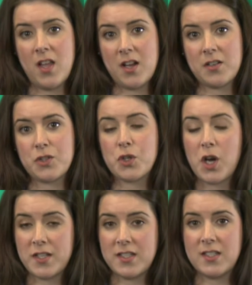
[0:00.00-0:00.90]
lungs,
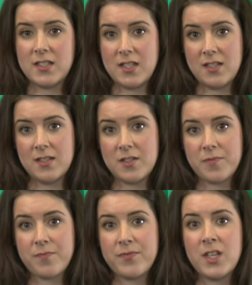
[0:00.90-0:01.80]
causing disease.
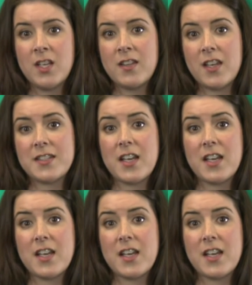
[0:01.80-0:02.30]
Thus,